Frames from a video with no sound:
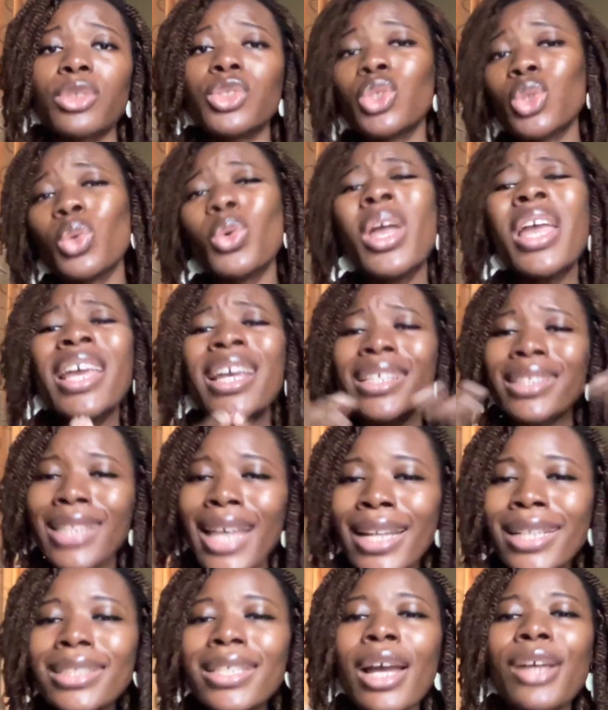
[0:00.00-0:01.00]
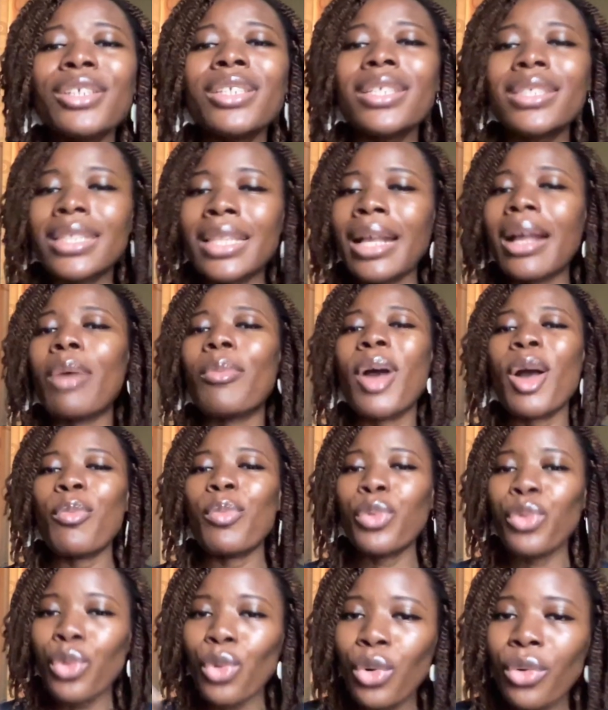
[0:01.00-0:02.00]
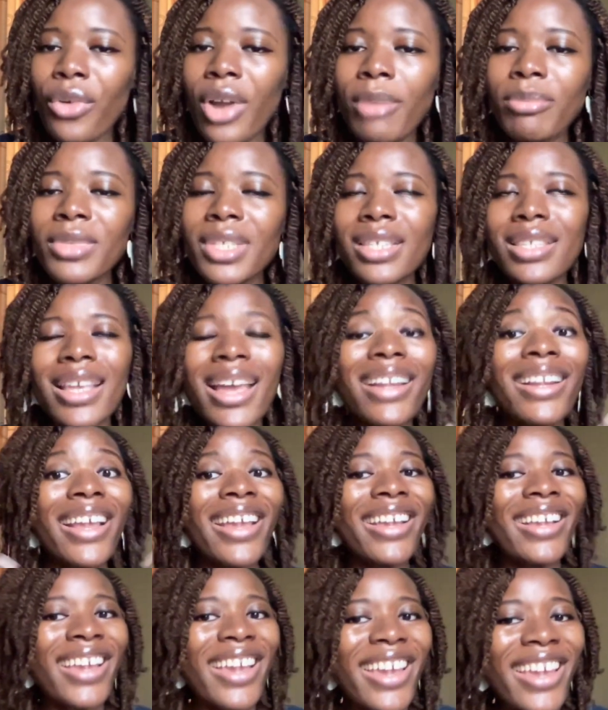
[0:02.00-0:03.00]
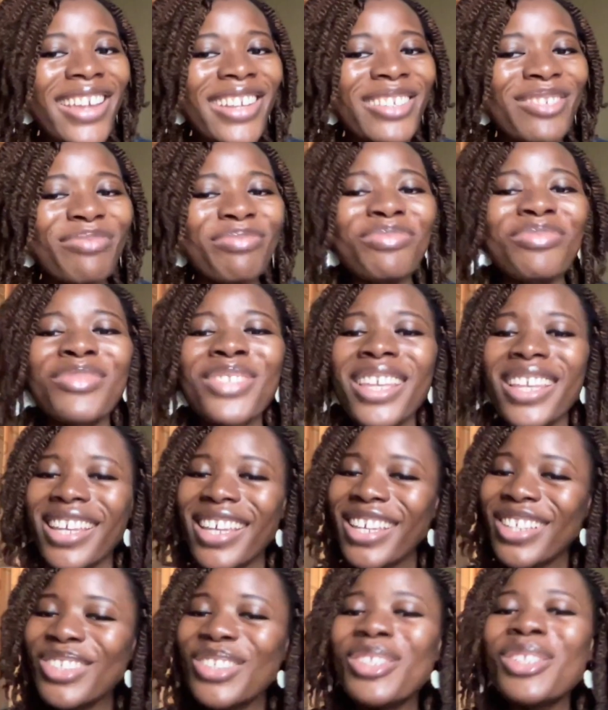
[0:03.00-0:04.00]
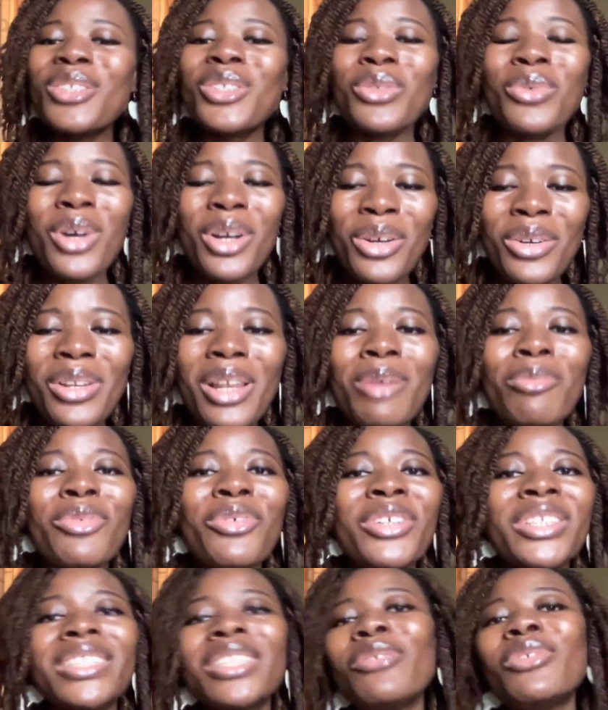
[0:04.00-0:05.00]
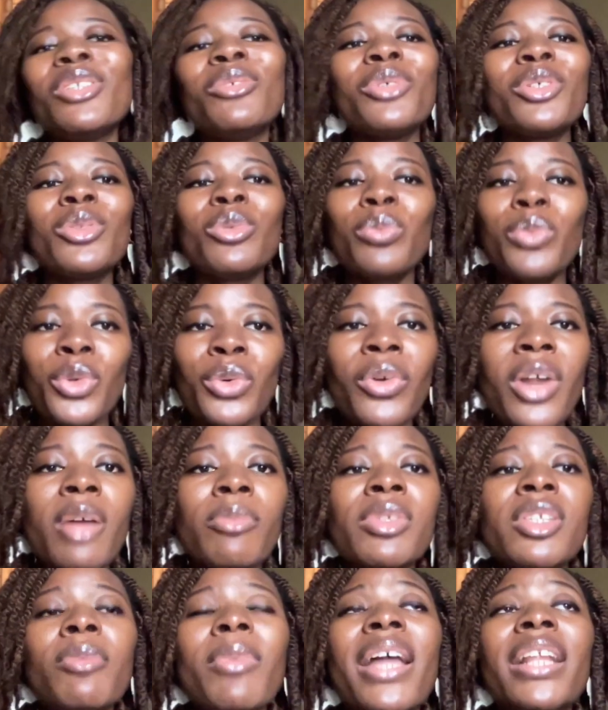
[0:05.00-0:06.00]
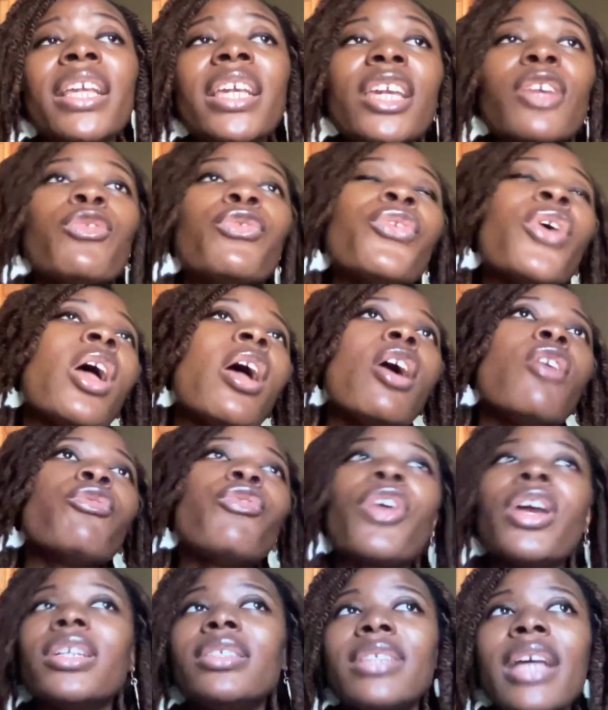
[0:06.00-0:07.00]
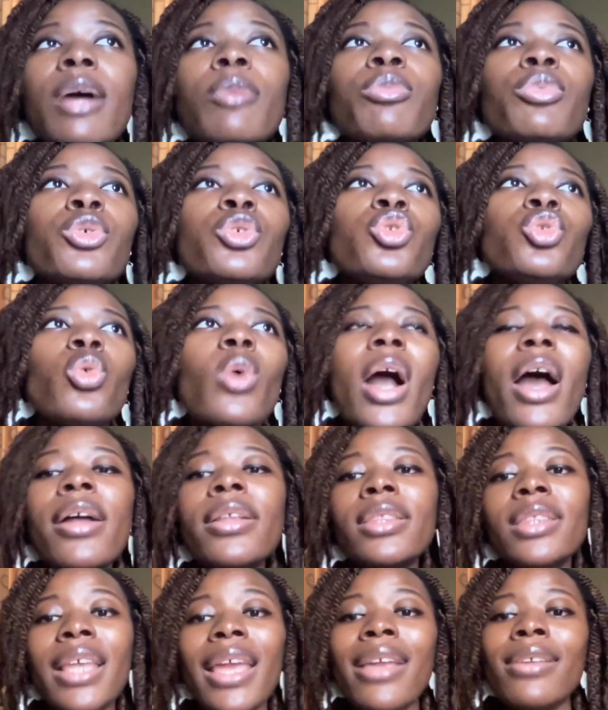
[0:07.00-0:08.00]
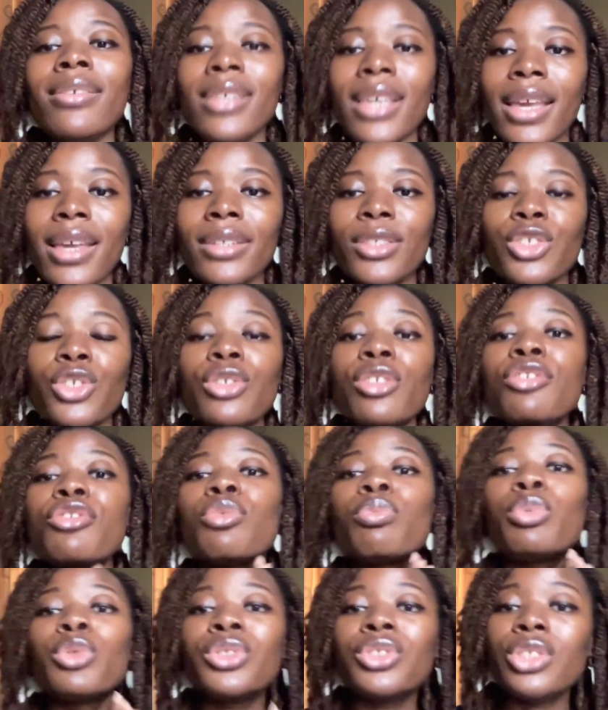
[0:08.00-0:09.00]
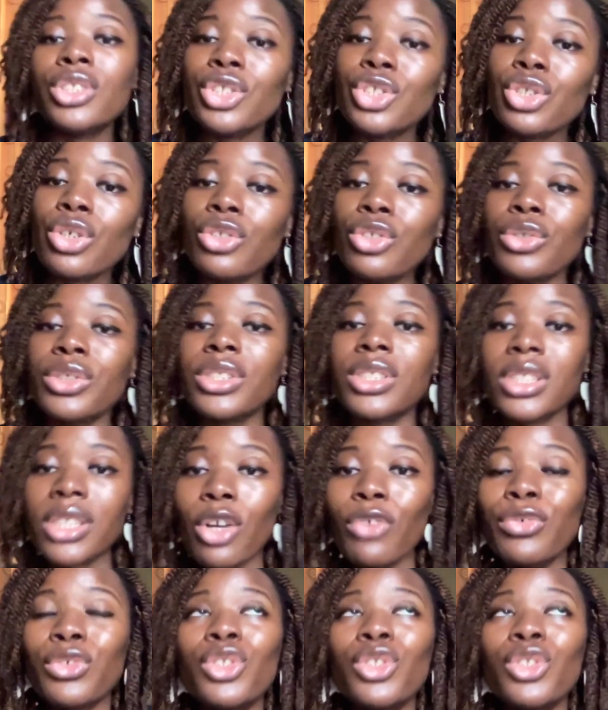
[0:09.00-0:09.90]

So that is how you need to think about program design. Again, you need to work collaboratively with the programs team. And if, for example, you aren't there yet, you need to position yourself.